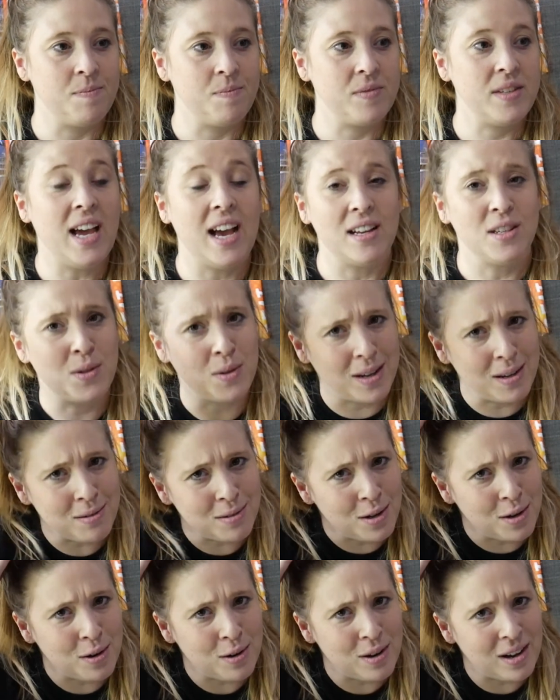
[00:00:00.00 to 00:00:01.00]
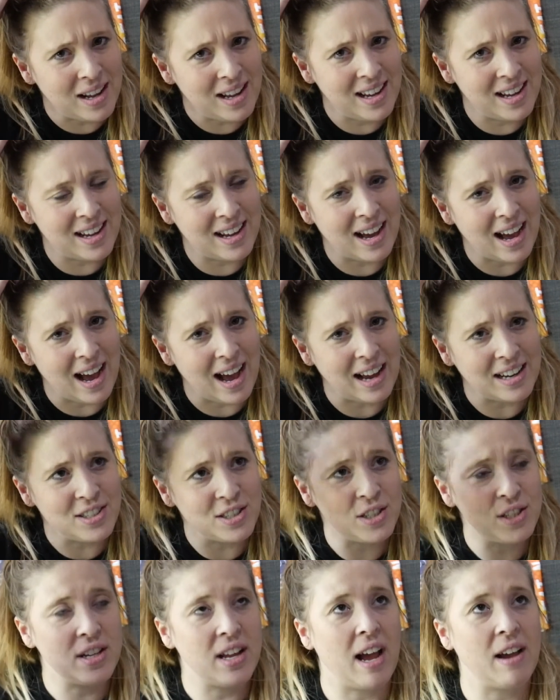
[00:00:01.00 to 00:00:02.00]
yeah, so I don't know.
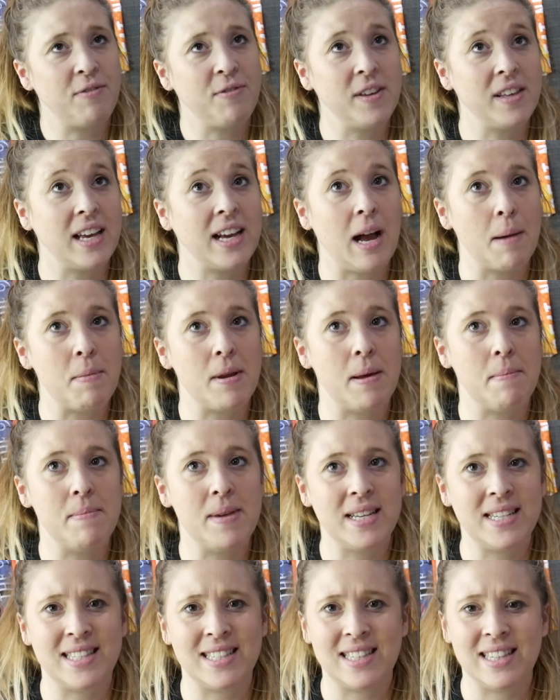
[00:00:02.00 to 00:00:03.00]
I feel like I'm gonna miss